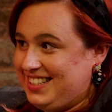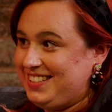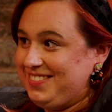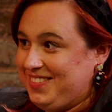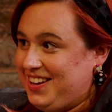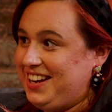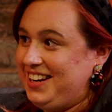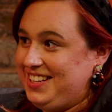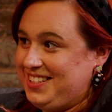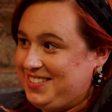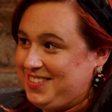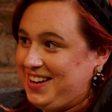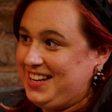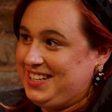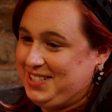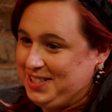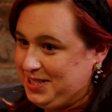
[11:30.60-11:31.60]
really
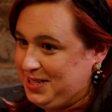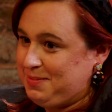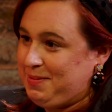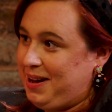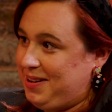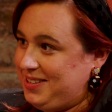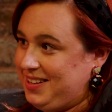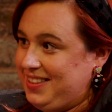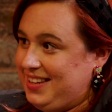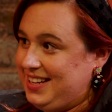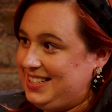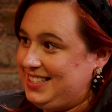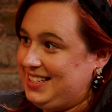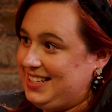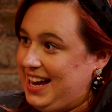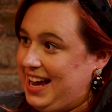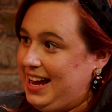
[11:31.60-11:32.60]
stressed just about doing this
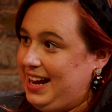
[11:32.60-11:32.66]
today.